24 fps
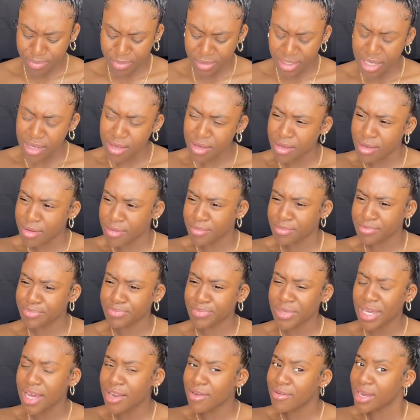
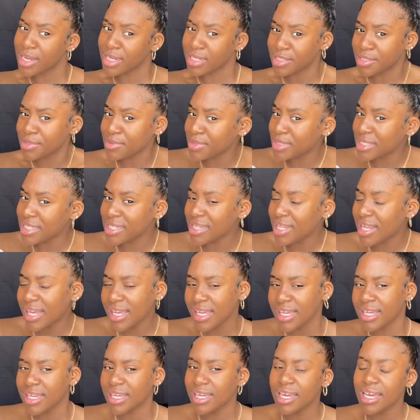how do I deal with it?
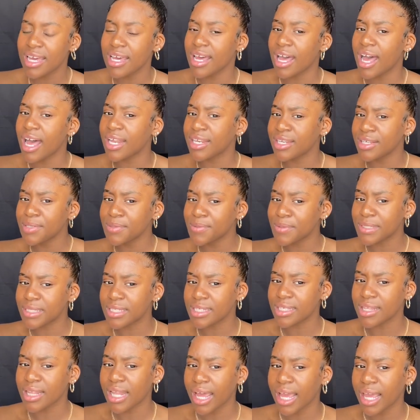Like, yeah, I deal with
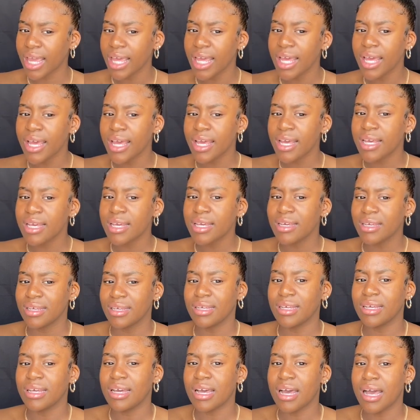it. Like,
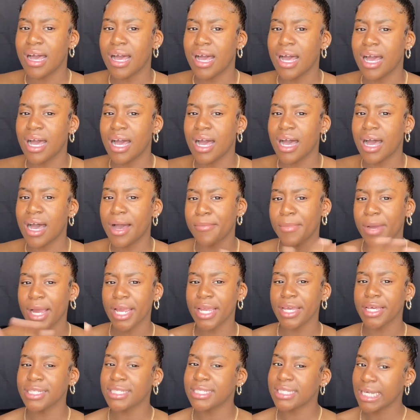I
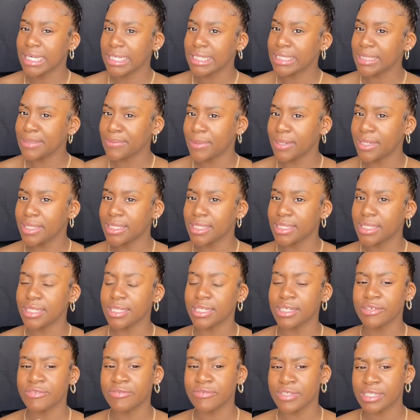might text the person,
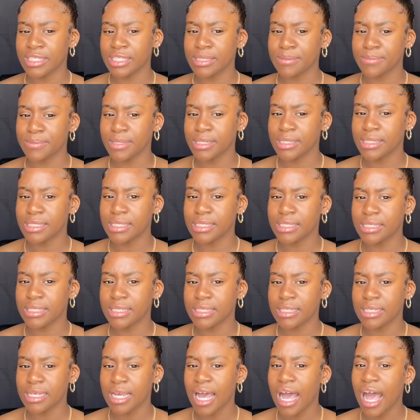confront the
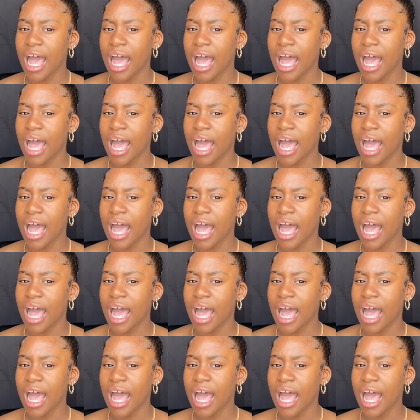person.